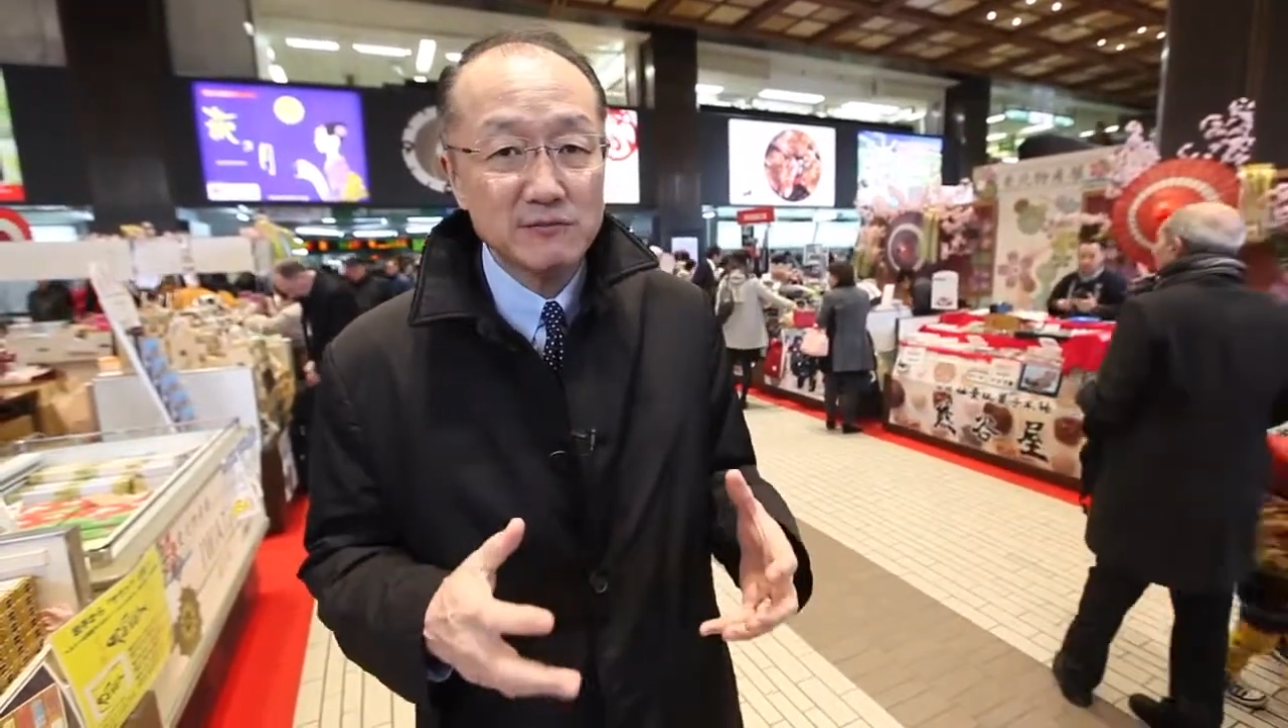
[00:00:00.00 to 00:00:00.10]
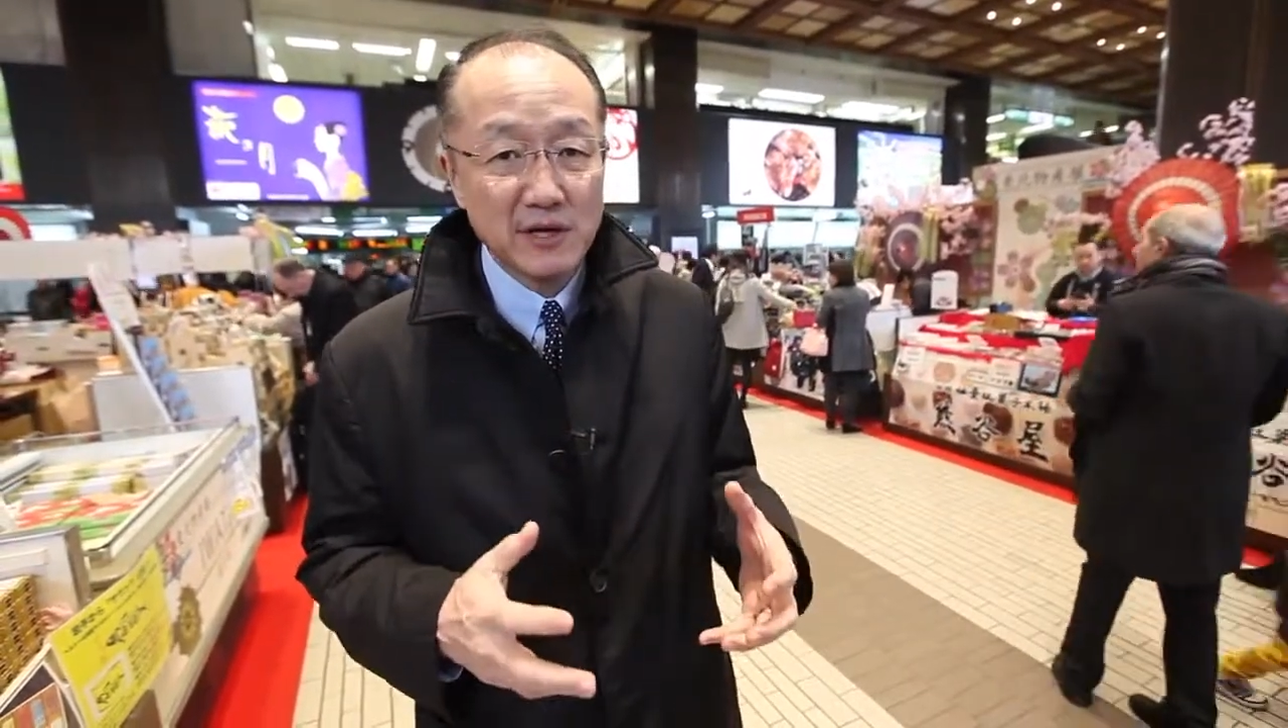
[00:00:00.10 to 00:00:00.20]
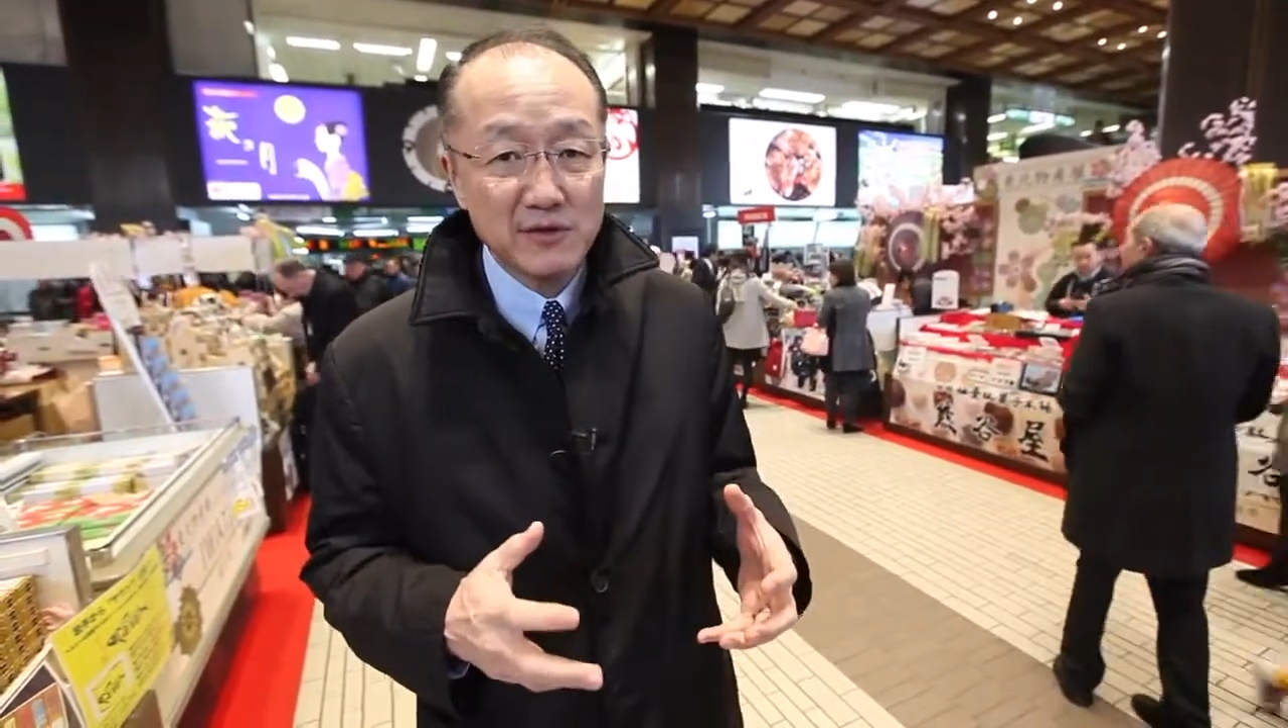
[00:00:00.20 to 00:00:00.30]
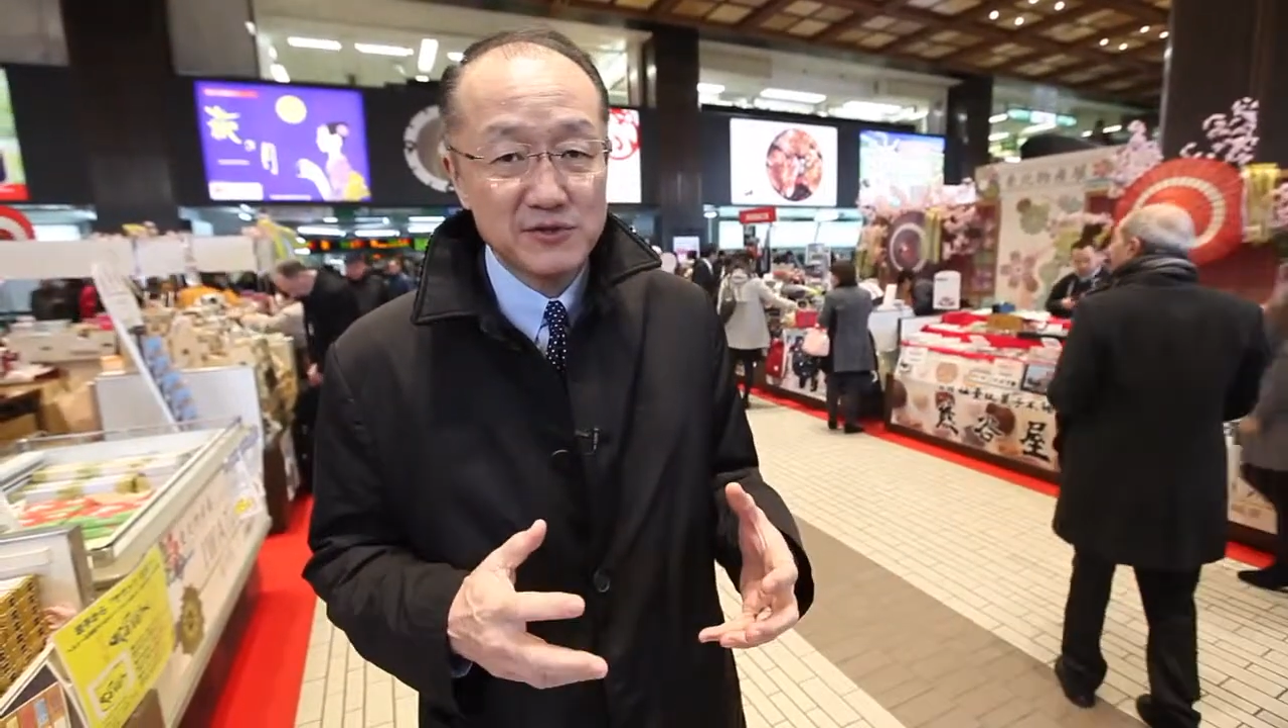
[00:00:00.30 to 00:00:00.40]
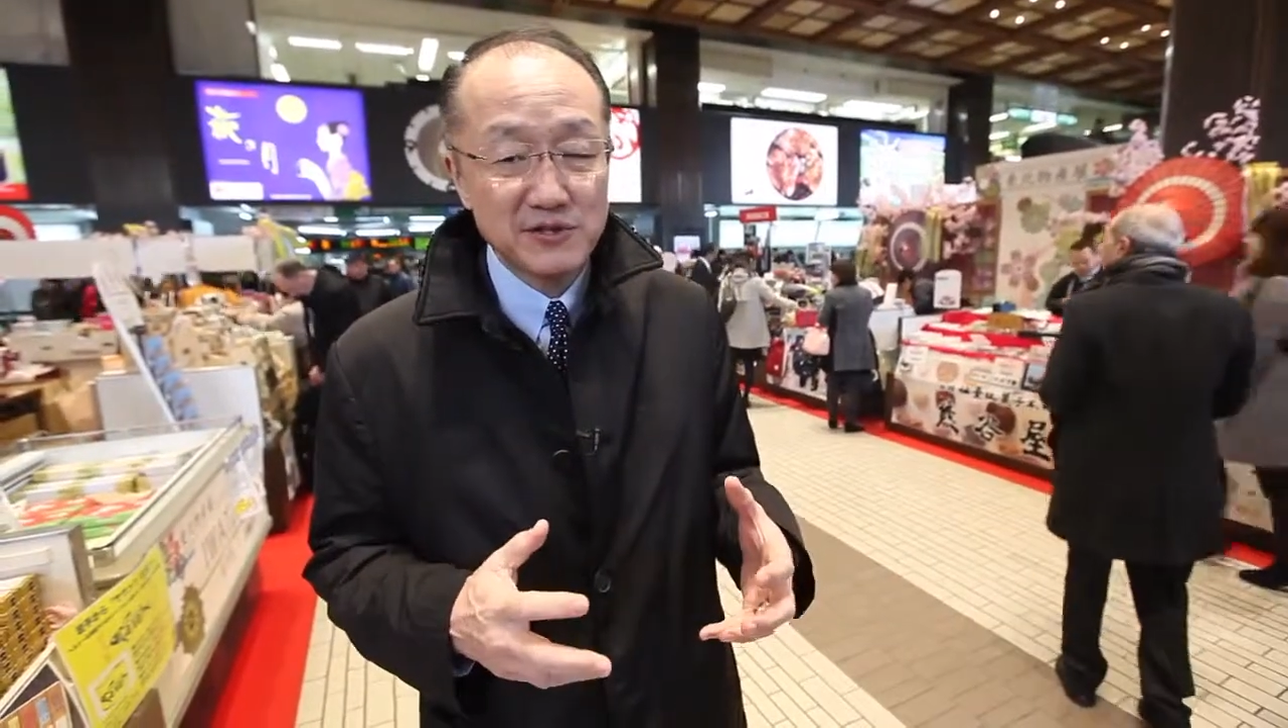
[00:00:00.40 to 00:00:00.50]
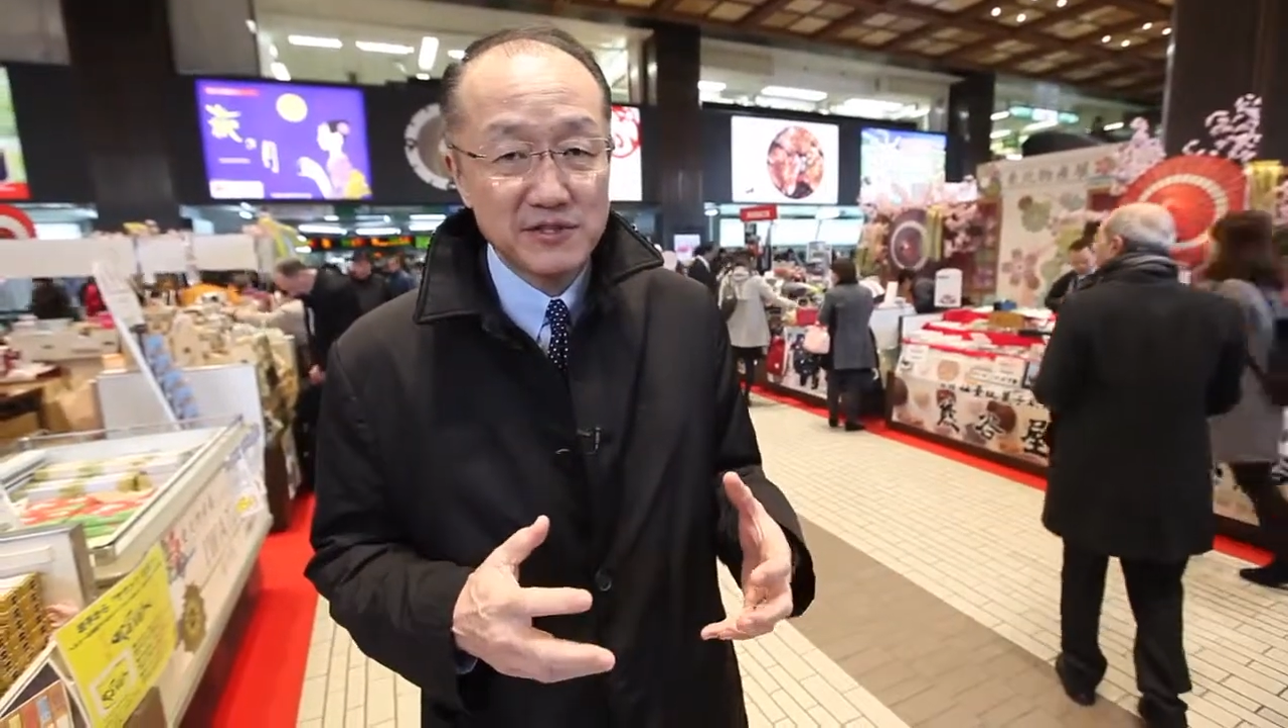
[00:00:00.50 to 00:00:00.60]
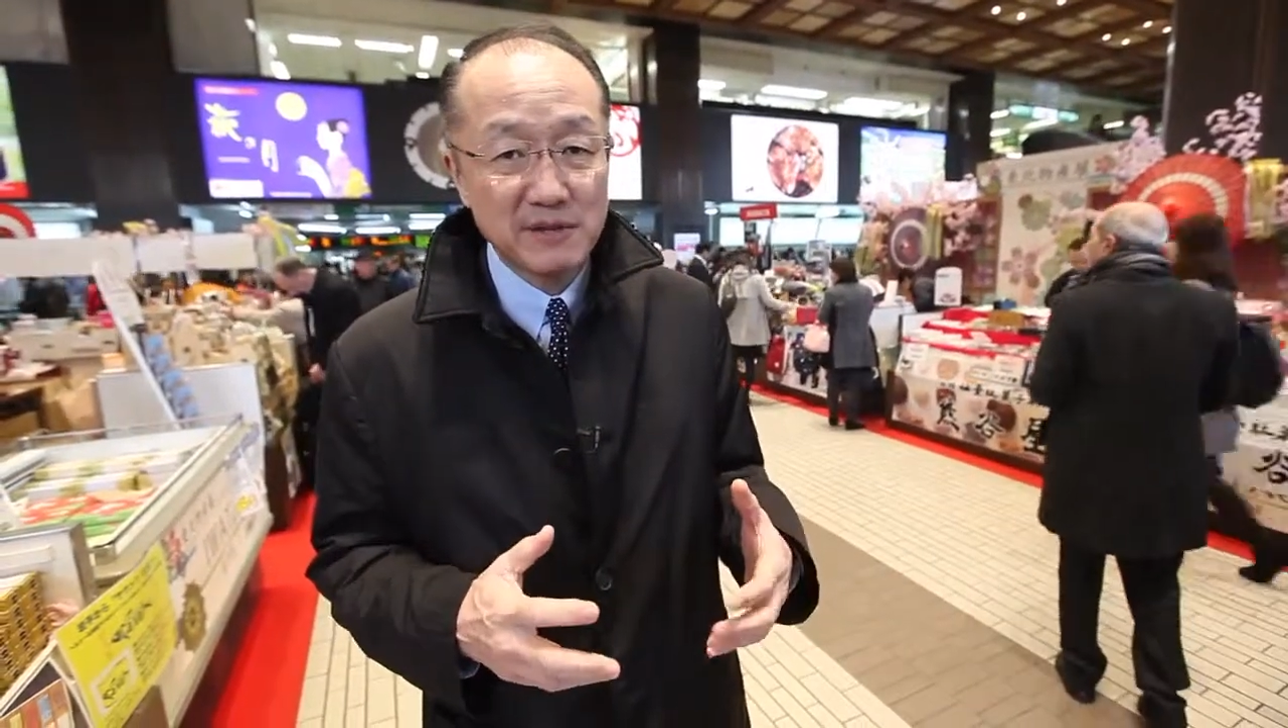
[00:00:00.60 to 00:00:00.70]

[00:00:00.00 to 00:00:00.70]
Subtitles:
notions